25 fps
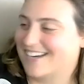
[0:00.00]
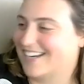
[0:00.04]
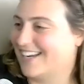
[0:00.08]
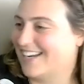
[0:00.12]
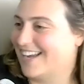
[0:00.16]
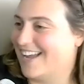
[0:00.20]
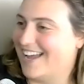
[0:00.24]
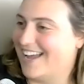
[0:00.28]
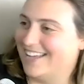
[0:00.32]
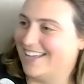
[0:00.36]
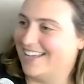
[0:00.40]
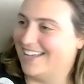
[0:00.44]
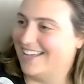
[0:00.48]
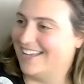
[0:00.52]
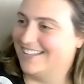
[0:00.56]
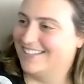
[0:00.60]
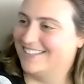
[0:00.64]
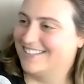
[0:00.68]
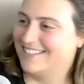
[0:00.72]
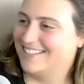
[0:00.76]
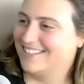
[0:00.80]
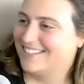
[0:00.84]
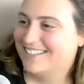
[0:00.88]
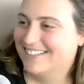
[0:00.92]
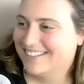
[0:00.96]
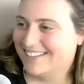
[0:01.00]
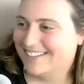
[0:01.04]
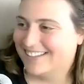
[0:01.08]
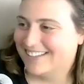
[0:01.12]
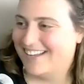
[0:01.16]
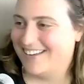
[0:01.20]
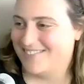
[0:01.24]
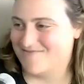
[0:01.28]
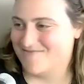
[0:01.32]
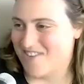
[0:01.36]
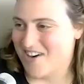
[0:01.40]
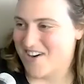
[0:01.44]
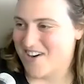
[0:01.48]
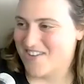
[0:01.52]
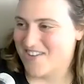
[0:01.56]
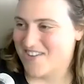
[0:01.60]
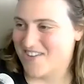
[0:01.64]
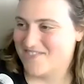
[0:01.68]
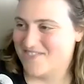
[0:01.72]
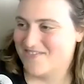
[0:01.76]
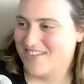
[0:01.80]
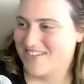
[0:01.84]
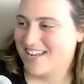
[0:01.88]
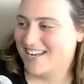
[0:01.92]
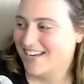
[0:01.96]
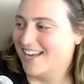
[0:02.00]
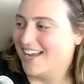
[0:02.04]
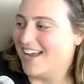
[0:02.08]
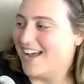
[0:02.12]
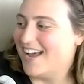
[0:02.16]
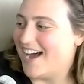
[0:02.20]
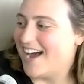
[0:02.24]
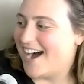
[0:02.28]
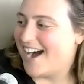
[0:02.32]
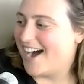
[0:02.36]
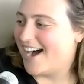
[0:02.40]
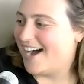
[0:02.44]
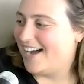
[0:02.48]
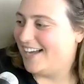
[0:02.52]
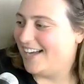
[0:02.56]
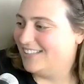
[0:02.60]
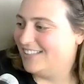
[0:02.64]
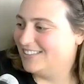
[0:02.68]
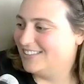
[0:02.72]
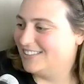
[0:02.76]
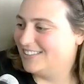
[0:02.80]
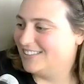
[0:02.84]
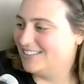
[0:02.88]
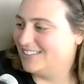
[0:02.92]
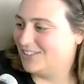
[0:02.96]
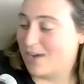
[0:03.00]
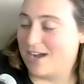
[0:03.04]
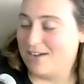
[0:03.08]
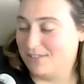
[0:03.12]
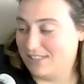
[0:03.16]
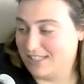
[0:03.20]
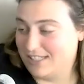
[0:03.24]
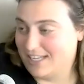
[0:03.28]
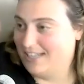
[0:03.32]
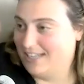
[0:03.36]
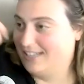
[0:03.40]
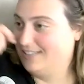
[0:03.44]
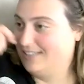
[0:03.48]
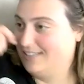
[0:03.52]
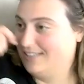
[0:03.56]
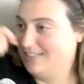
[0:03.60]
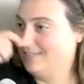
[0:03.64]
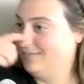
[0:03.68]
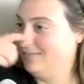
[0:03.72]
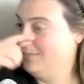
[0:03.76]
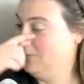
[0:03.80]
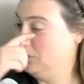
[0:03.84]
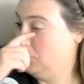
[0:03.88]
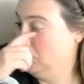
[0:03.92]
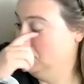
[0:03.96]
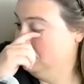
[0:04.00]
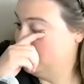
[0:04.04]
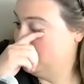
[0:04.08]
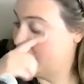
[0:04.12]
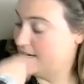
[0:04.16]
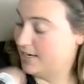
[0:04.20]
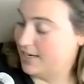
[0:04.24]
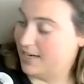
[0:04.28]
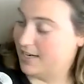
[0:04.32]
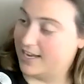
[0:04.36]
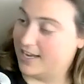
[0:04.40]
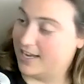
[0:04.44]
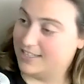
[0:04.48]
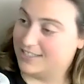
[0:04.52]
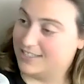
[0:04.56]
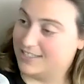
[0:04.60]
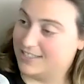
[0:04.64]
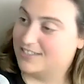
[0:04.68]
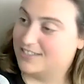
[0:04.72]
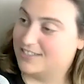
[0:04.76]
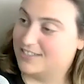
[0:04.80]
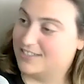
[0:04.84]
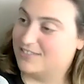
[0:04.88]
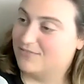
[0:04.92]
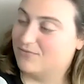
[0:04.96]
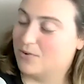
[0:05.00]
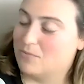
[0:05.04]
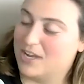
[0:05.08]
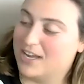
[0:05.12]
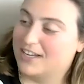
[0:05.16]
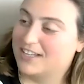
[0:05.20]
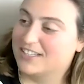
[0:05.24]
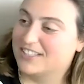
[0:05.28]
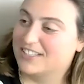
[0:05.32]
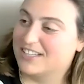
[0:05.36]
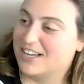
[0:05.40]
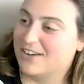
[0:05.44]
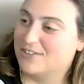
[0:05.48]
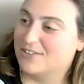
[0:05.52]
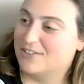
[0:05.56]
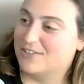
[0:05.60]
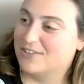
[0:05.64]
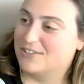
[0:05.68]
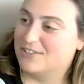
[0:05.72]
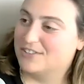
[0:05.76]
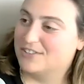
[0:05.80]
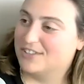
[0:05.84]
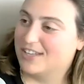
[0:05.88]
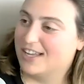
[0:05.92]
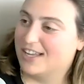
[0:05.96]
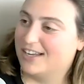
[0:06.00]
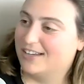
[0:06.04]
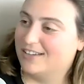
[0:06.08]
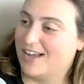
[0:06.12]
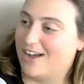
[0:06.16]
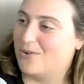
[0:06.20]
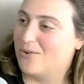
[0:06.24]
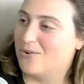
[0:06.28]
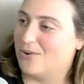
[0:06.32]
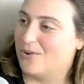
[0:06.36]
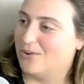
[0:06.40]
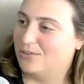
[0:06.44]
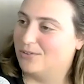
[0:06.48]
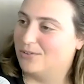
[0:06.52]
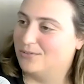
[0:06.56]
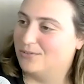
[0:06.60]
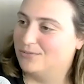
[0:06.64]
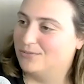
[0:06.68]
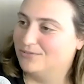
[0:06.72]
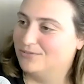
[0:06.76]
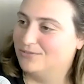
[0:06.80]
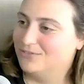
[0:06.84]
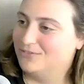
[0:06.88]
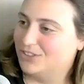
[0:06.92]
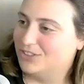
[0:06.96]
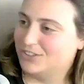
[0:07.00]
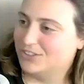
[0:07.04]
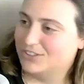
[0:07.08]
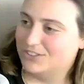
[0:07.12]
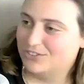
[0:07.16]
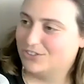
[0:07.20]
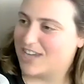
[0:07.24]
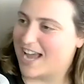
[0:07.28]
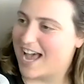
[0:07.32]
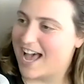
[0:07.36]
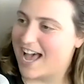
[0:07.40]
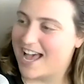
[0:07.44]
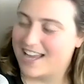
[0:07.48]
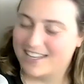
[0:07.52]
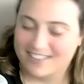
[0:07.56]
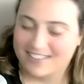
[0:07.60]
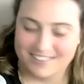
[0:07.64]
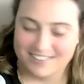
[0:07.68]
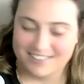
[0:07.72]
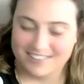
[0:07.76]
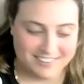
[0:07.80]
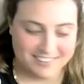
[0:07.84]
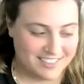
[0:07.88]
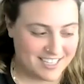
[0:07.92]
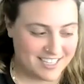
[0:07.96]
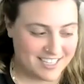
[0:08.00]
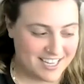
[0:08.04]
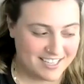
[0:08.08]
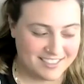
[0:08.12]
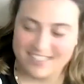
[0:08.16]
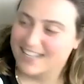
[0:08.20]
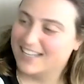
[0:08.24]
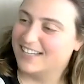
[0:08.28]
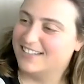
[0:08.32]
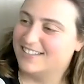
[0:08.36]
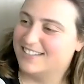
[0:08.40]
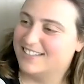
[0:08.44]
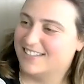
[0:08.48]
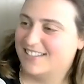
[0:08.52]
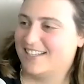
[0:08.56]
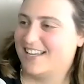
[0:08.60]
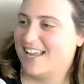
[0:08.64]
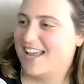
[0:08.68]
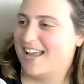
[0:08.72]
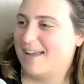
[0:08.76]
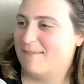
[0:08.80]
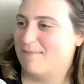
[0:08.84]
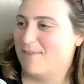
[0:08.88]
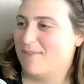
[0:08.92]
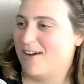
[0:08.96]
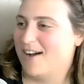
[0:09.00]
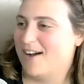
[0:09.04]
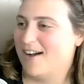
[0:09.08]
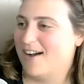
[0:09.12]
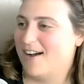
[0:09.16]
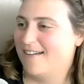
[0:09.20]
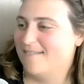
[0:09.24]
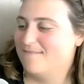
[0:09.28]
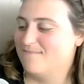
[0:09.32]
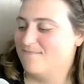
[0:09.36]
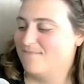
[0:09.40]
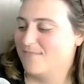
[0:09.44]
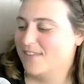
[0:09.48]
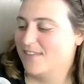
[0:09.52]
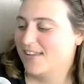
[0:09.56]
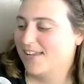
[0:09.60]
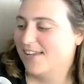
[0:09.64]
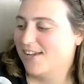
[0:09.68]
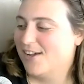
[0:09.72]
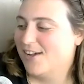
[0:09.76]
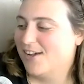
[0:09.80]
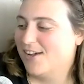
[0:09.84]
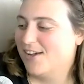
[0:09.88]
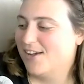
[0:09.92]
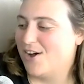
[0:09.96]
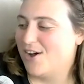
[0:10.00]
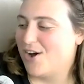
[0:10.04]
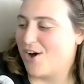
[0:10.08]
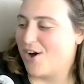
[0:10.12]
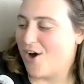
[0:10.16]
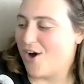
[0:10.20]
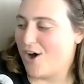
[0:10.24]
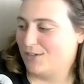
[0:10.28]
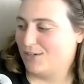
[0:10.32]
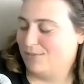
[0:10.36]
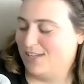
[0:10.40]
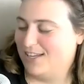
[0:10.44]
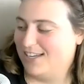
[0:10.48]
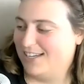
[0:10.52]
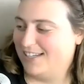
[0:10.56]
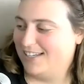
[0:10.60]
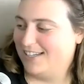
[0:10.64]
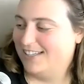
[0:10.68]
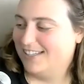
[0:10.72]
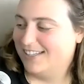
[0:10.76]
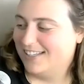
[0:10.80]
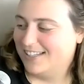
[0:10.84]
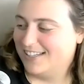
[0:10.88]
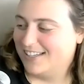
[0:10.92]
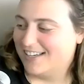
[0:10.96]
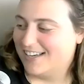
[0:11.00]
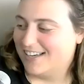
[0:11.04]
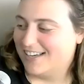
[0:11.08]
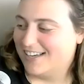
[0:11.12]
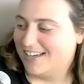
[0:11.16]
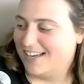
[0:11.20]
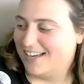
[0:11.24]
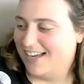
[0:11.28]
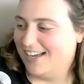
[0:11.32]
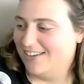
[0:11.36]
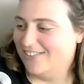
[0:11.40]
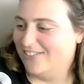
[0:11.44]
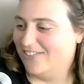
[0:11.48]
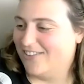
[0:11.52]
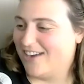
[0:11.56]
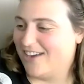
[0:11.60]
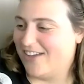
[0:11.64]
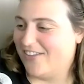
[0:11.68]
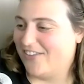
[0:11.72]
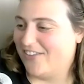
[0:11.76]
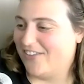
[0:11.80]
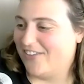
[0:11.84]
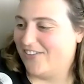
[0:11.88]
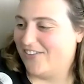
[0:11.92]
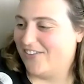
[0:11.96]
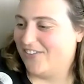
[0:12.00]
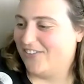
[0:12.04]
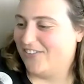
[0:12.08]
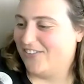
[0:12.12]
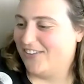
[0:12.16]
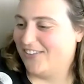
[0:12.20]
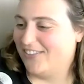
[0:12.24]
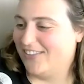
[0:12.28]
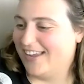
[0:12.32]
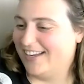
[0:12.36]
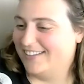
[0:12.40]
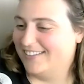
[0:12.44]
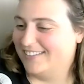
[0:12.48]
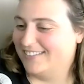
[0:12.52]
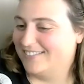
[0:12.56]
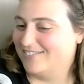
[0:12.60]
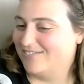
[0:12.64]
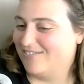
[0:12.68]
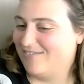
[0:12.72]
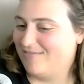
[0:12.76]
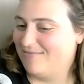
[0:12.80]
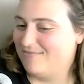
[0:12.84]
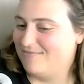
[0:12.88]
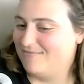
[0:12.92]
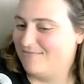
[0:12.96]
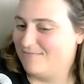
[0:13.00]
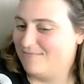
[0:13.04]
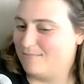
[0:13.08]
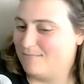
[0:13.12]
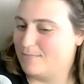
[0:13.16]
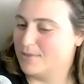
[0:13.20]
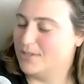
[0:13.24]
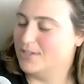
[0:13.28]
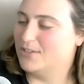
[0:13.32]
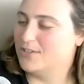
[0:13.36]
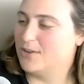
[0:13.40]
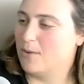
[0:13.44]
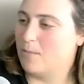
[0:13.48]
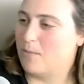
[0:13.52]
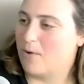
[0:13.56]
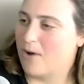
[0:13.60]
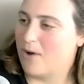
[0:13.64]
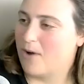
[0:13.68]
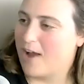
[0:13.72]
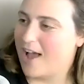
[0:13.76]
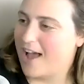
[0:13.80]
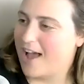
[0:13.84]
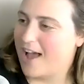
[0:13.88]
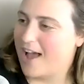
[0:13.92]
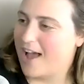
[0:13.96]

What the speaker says: talking heads like moment. So I was like Zoom was kind of nice for me because I was like, oh cool. Just chat and dig into the game audibly rather than like be super